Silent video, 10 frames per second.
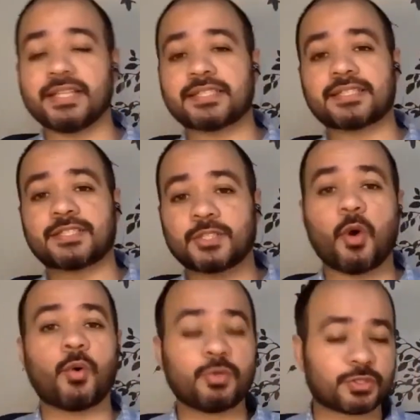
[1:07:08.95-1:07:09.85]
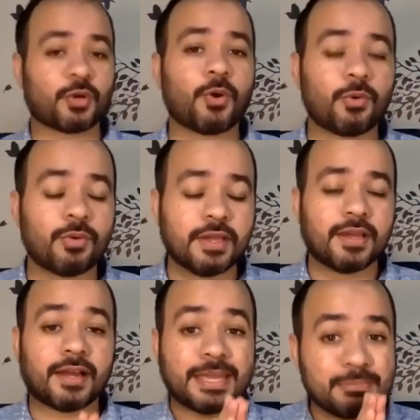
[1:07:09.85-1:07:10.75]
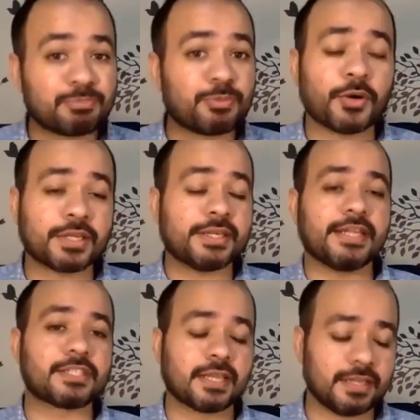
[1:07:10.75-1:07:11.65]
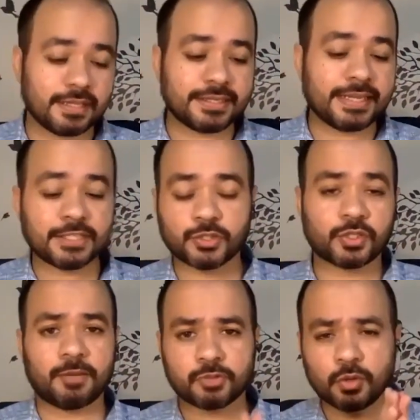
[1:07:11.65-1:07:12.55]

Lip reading: It's so important in the days to come.